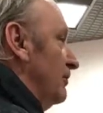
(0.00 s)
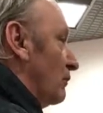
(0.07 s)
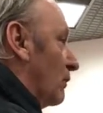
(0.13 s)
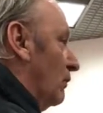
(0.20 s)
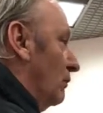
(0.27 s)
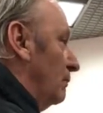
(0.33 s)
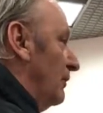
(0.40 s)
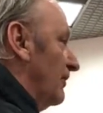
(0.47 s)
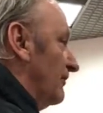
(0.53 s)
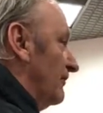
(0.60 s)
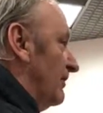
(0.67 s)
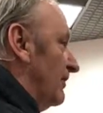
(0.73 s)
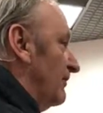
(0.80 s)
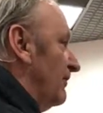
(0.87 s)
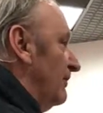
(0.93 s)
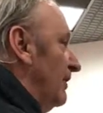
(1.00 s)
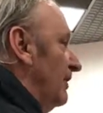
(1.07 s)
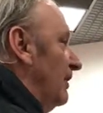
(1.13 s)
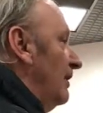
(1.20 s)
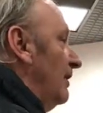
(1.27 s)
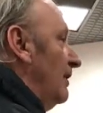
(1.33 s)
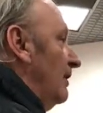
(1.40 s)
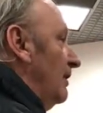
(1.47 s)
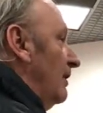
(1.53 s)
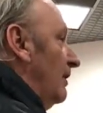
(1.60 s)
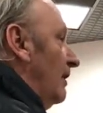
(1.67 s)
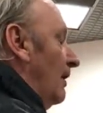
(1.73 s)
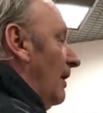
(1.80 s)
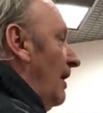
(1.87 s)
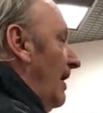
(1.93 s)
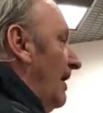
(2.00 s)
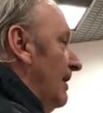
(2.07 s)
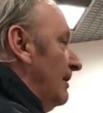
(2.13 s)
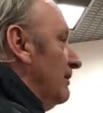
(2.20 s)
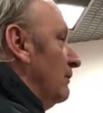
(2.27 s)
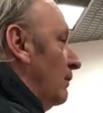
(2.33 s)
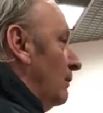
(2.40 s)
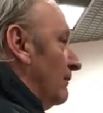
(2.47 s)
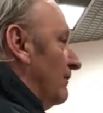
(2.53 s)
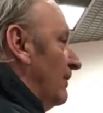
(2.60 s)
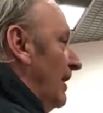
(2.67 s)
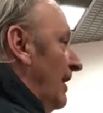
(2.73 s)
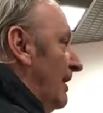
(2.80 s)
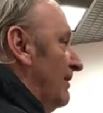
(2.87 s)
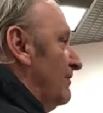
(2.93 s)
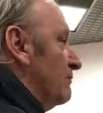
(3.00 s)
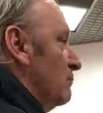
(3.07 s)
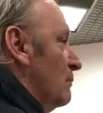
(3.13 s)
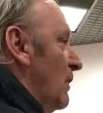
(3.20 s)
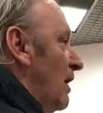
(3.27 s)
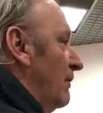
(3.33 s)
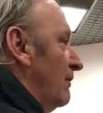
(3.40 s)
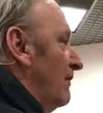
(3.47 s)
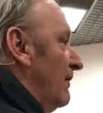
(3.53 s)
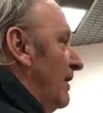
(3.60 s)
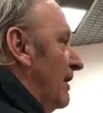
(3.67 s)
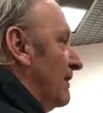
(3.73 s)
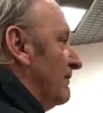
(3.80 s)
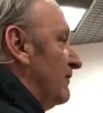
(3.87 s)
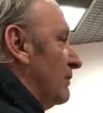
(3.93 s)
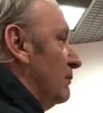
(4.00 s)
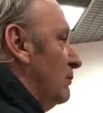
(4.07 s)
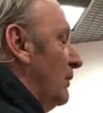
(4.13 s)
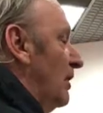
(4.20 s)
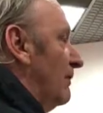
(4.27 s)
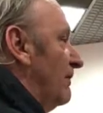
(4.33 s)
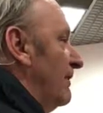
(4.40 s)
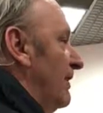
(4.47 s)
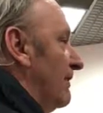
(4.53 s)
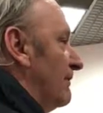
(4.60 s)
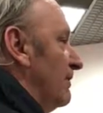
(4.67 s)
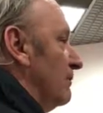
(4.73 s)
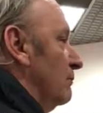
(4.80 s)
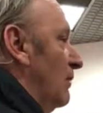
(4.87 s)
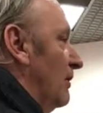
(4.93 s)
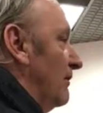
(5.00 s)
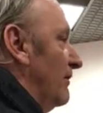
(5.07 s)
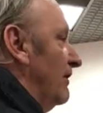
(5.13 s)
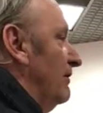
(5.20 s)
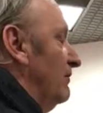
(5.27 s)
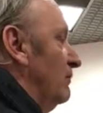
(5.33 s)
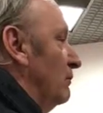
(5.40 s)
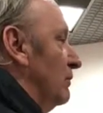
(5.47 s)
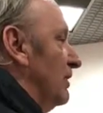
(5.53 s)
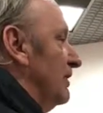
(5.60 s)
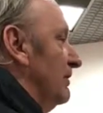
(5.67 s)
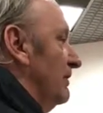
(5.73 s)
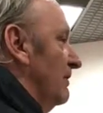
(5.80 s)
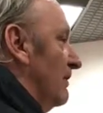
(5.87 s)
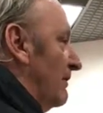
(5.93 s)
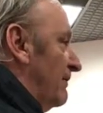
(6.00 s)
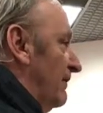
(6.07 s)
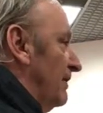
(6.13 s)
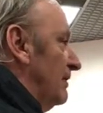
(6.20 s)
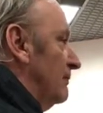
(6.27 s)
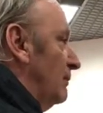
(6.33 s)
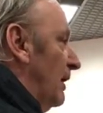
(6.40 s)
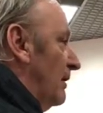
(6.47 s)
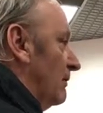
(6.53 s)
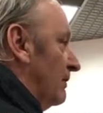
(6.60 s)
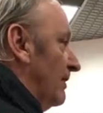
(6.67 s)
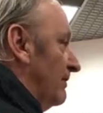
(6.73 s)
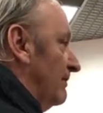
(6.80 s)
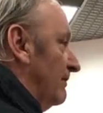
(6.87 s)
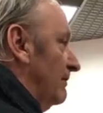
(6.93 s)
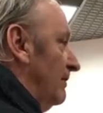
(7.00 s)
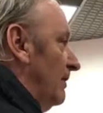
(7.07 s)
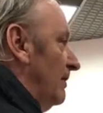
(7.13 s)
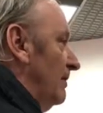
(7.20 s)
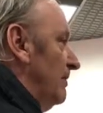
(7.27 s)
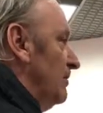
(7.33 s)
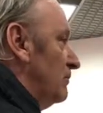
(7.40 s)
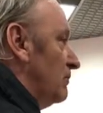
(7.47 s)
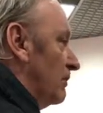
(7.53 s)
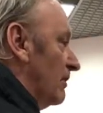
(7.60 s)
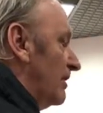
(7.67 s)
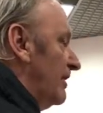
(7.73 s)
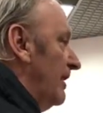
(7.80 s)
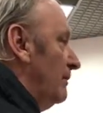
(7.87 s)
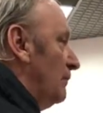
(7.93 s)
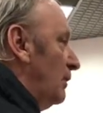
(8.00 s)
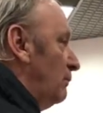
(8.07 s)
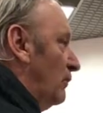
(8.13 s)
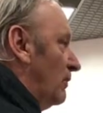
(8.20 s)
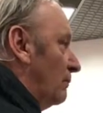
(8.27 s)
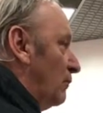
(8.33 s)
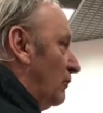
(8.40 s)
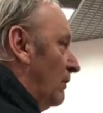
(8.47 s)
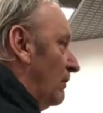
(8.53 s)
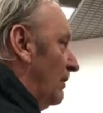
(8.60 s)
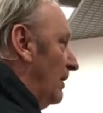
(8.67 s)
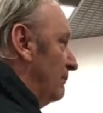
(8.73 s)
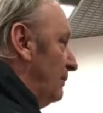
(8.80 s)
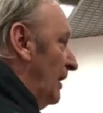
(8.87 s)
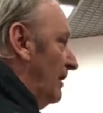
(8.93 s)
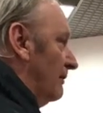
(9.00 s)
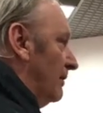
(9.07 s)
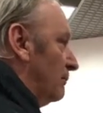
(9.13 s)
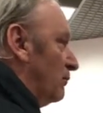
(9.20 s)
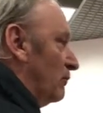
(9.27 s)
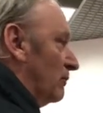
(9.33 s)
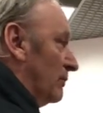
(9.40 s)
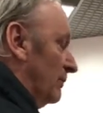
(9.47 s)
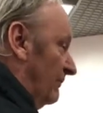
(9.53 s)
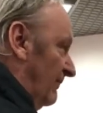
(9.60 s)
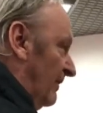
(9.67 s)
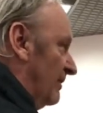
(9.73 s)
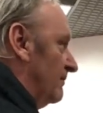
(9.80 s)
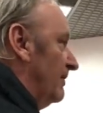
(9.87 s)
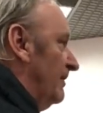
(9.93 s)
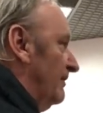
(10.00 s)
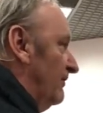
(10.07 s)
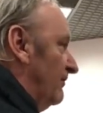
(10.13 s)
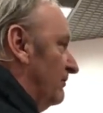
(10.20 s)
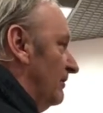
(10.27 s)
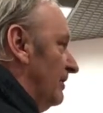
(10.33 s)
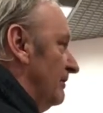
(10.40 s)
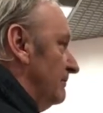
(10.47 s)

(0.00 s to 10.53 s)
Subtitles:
your old business hanging over the heads month after month after month and doing nothing about it. You could have came up with a pilot program very easily,